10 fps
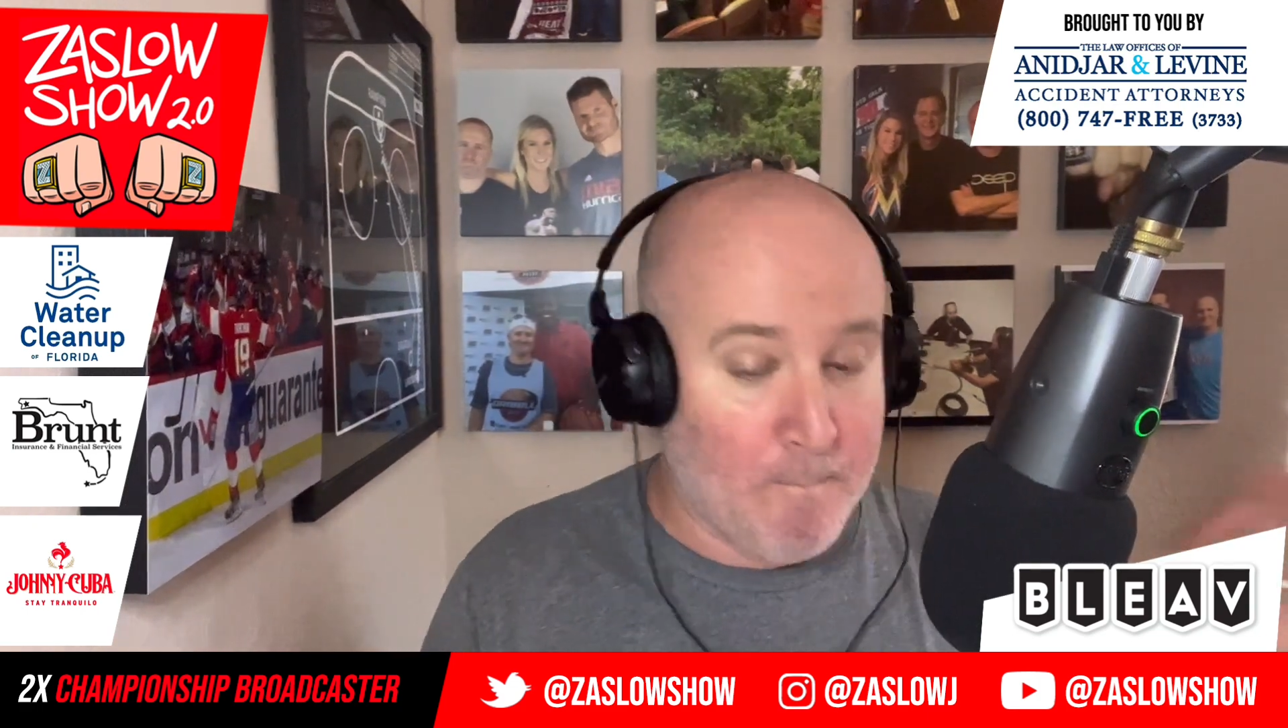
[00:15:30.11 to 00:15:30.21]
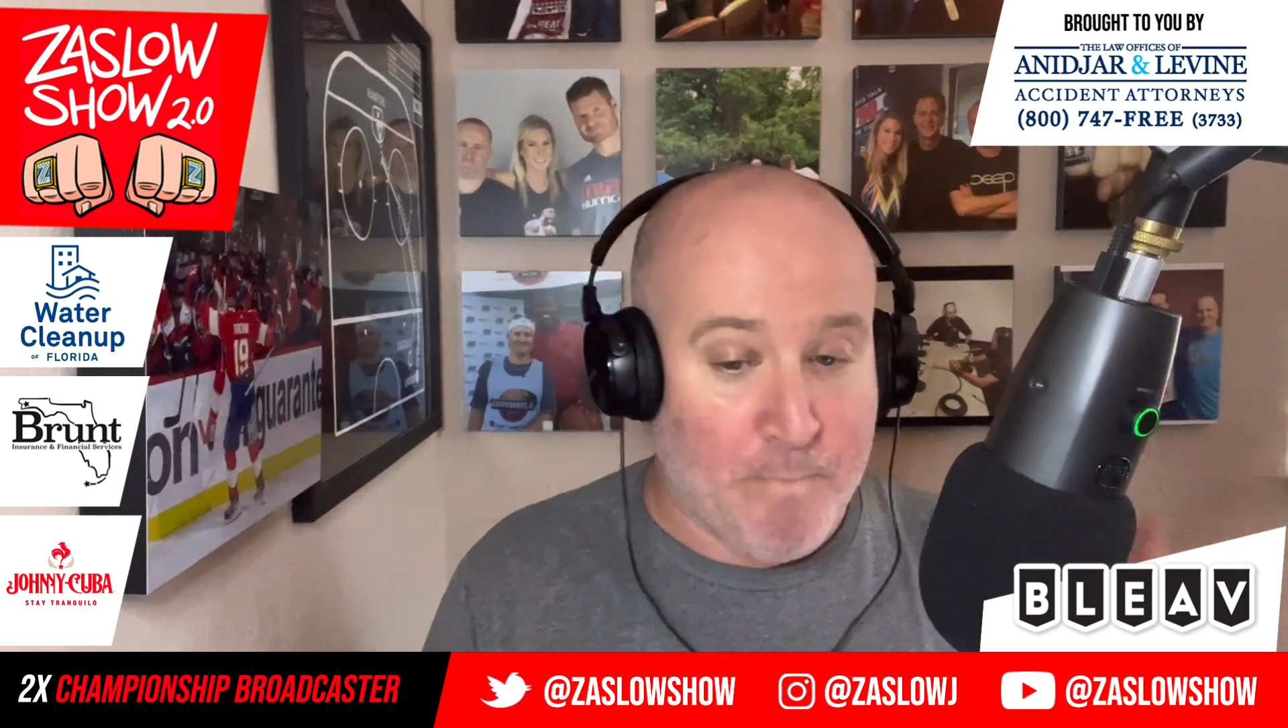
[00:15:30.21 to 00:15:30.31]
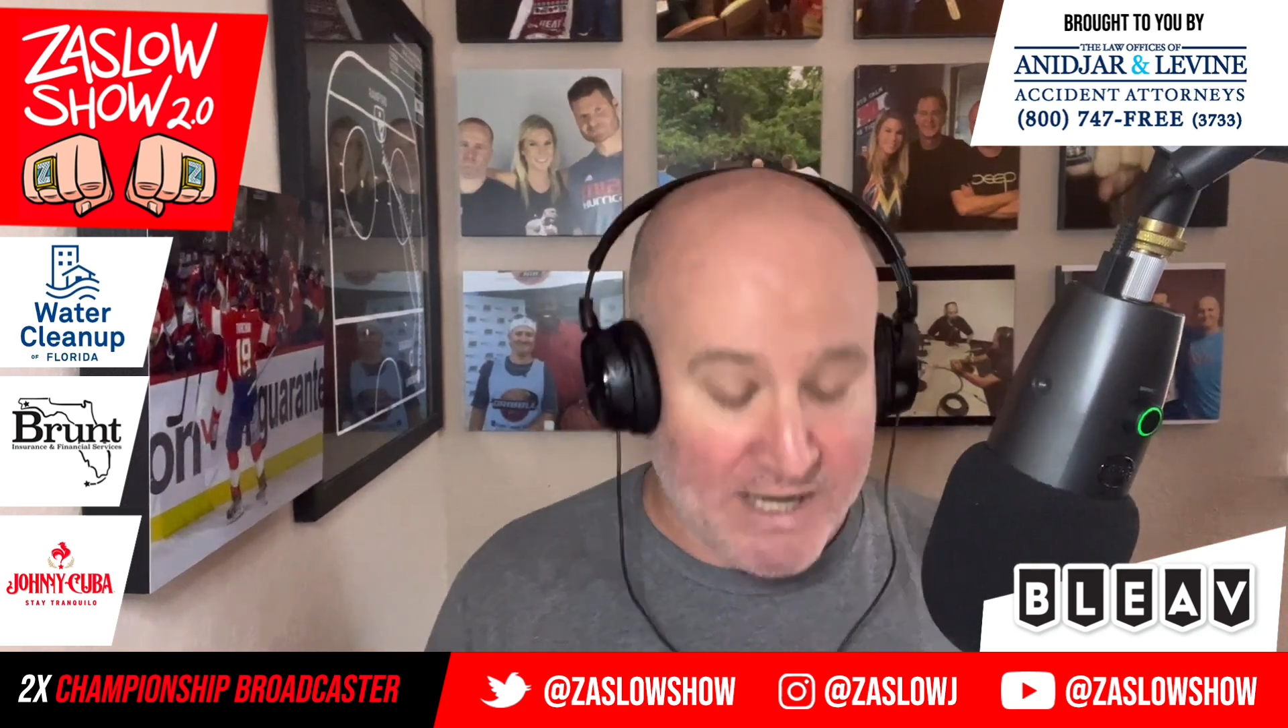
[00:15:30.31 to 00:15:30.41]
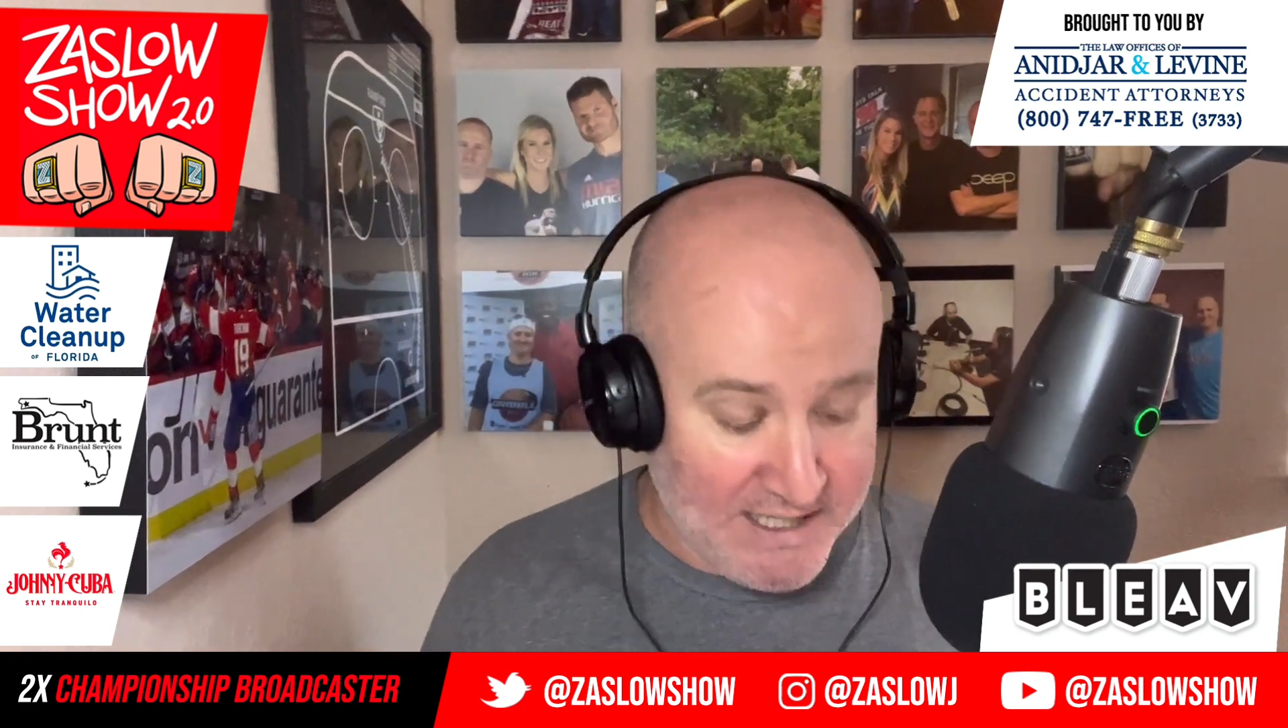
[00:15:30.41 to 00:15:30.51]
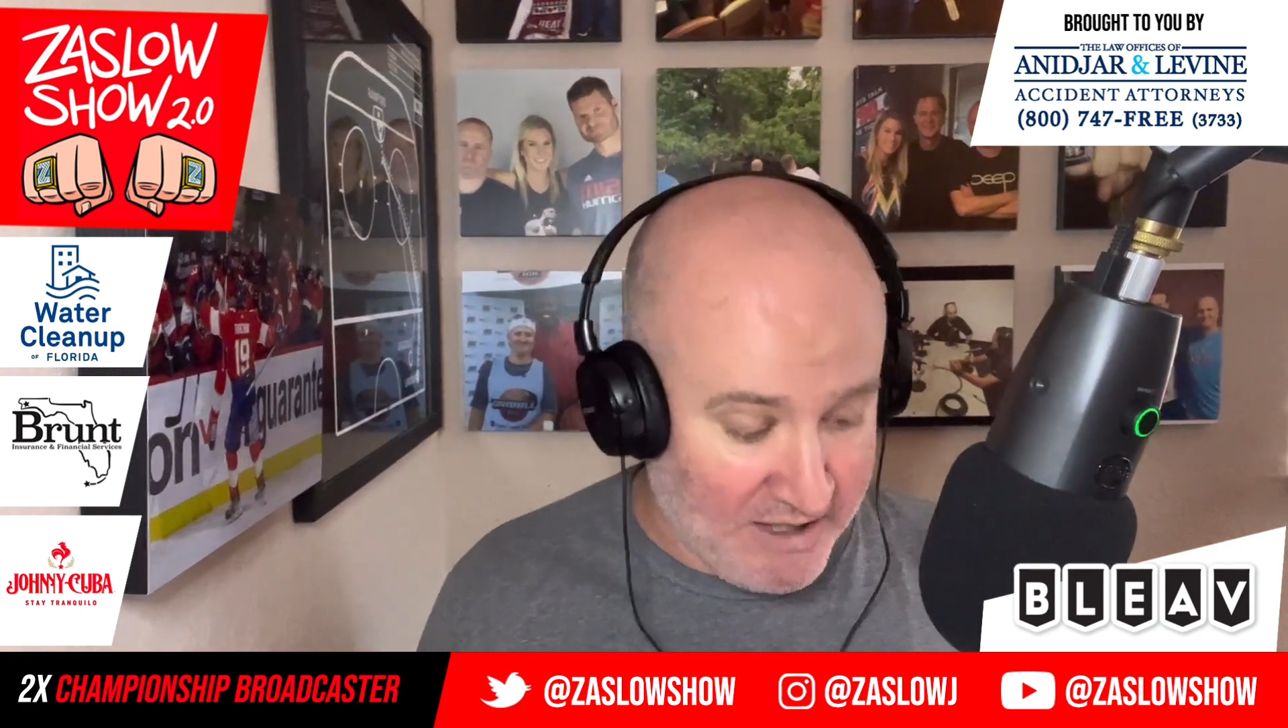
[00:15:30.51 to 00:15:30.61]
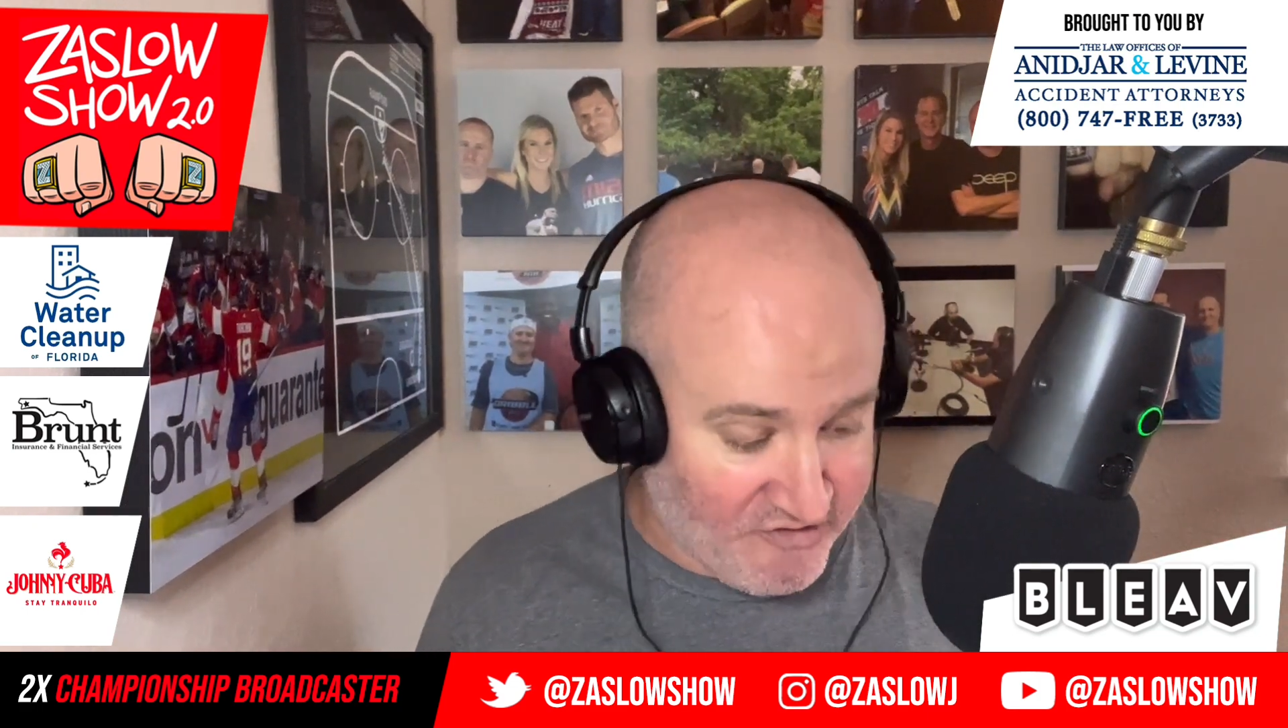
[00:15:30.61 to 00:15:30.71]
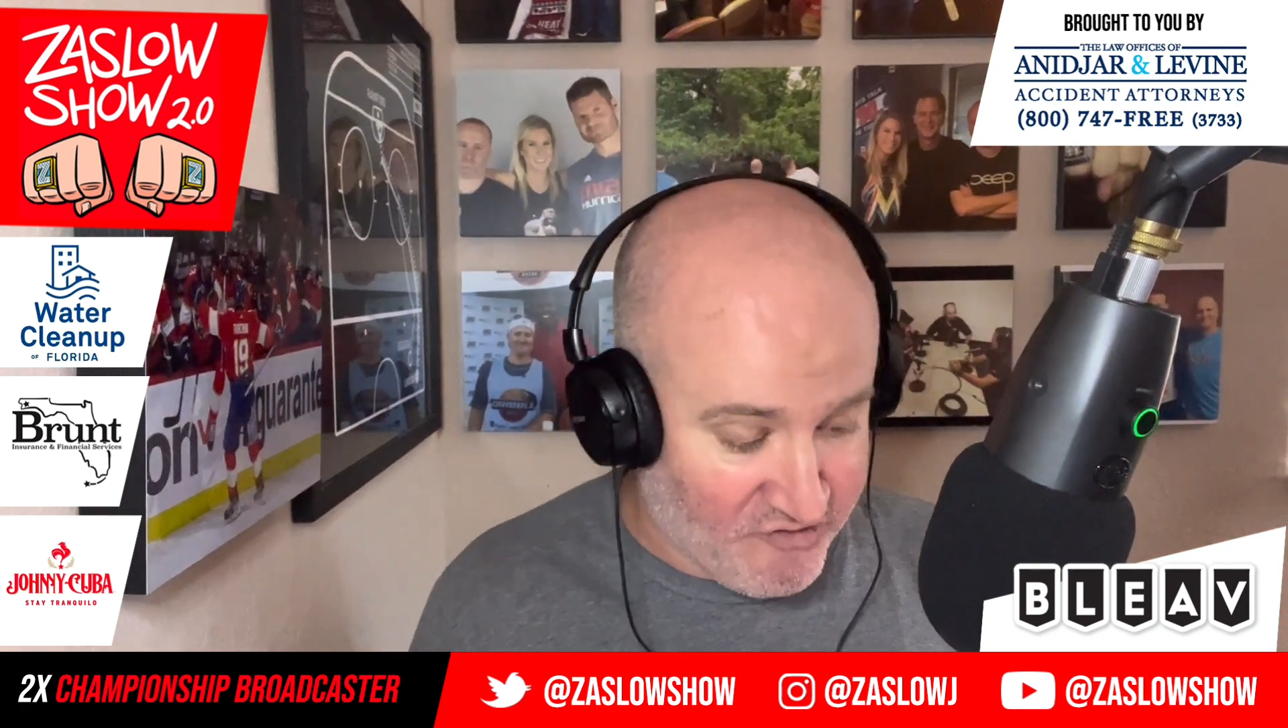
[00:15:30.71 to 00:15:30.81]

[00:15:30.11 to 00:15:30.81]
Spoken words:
but it is a